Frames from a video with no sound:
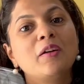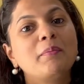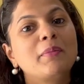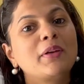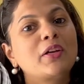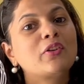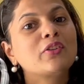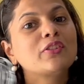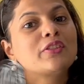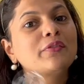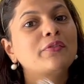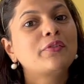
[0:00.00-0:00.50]

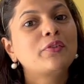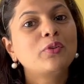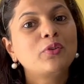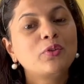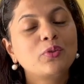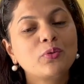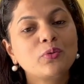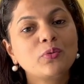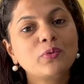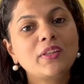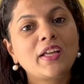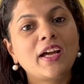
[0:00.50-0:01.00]
Because if you
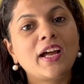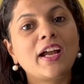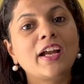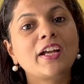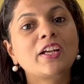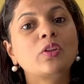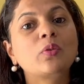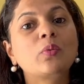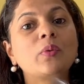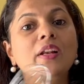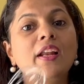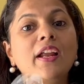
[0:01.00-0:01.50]
do
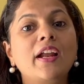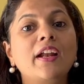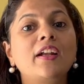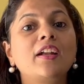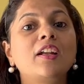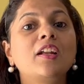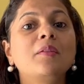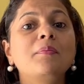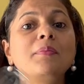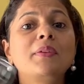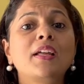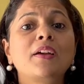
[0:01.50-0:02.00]
that, you will
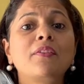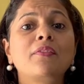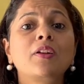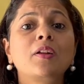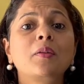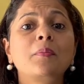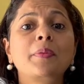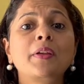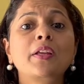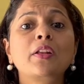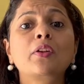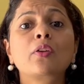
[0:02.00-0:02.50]
end up
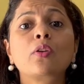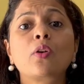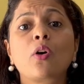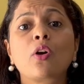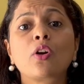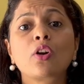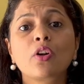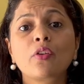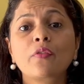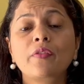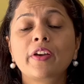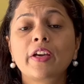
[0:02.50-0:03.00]
developing
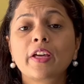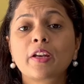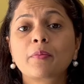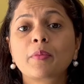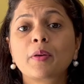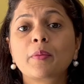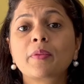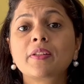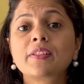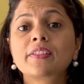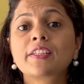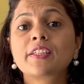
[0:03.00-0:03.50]
lot of air
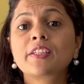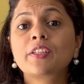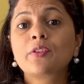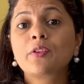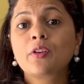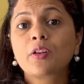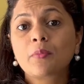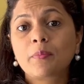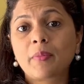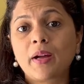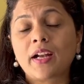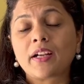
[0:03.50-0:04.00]
bubbles in
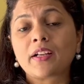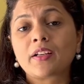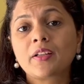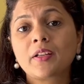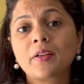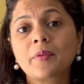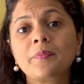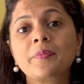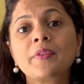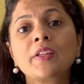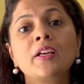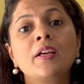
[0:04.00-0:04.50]
your
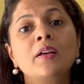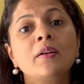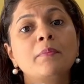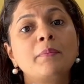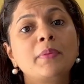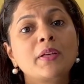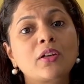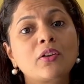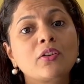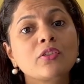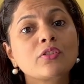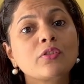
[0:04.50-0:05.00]
batter,
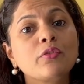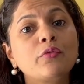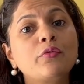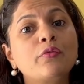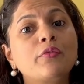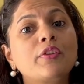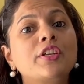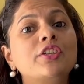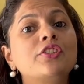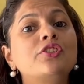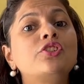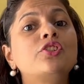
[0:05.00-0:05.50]
because of
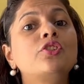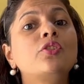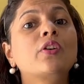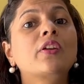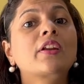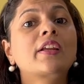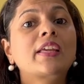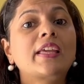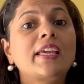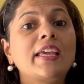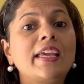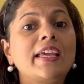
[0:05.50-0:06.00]
which your
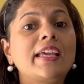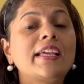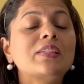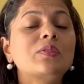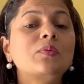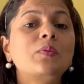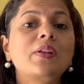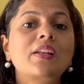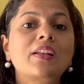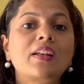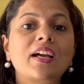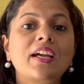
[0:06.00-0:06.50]

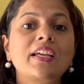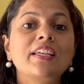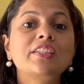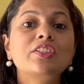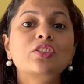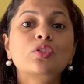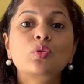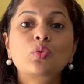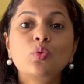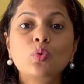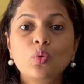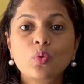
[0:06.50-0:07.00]
cakes will
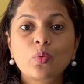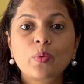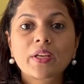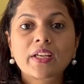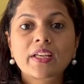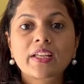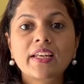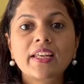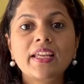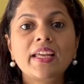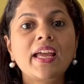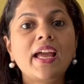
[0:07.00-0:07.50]
rise too
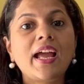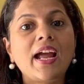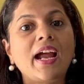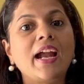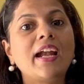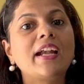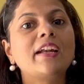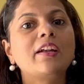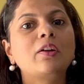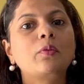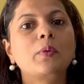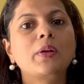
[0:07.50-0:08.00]
quickly
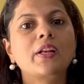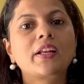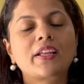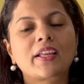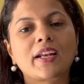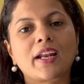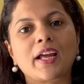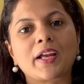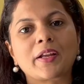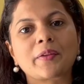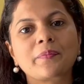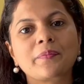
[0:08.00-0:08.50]
and it will
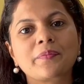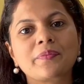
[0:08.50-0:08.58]
crack.